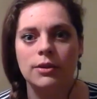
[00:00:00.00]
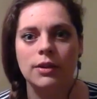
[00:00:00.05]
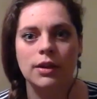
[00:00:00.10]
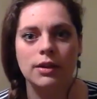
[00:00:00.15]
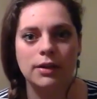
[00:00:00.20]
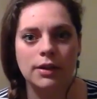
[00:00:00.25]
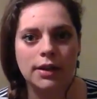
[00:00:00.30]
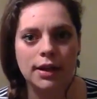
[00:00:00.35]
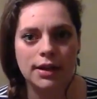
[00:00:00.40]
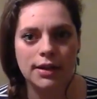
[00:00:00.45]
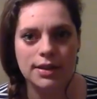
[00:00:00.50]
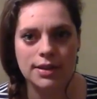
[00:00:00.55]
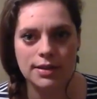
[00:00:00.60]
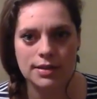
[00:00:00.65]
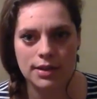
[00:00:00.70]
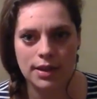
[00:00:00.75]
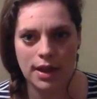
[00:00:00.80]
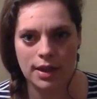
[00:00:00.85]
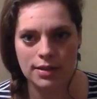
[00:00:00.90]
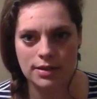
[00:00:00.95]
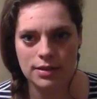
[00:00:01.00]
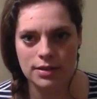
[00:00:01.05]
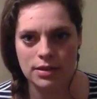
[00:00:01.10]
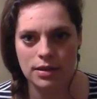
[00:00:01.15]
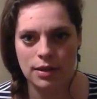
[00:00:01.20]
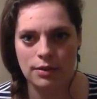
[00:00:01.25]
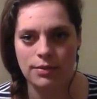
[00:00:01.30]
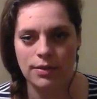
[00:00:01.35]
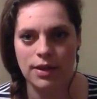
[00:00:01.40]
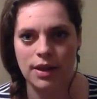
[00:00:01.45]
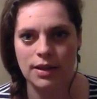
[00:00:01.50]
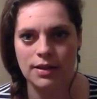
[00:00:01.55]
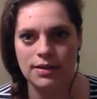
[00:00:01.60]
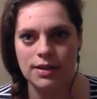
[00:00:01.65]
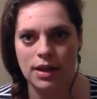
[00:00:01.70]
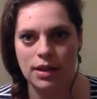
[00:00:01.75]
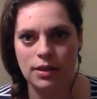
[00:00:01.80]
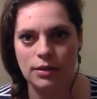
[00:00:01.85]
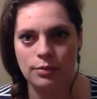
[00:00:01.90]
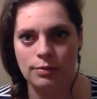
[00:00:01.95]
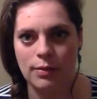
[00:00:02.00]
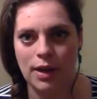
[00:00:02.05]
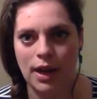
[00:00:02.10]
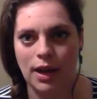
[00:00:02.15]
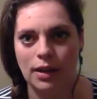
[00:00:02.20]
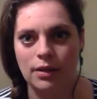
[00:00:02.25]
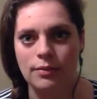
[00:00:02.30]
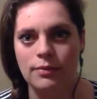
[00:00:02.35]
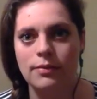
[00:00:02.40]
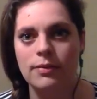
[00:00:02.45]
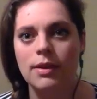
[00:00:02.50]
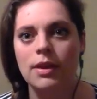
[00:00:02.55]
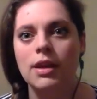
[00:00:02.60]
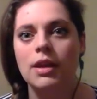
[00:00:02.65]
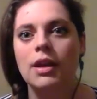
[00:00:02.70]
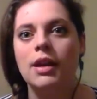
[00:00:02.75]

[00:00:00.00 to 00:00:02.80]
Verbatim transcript: you can look at this list of things that you've made